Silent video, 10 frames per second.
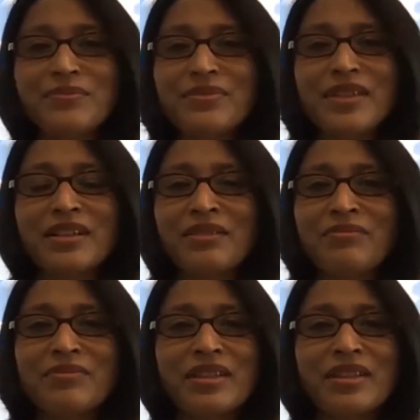the
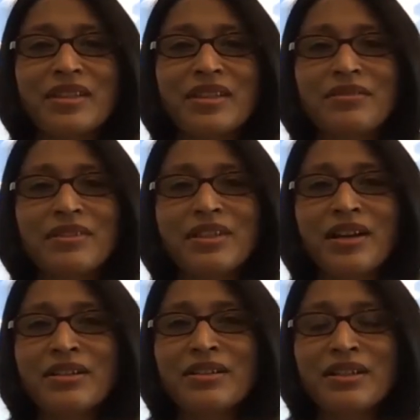the
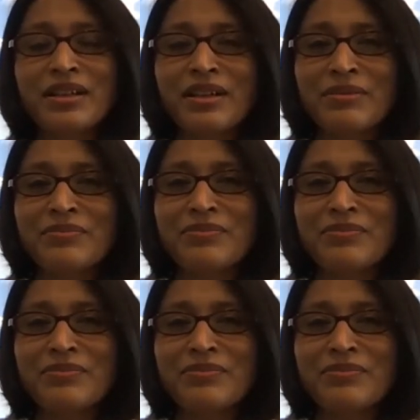young uh,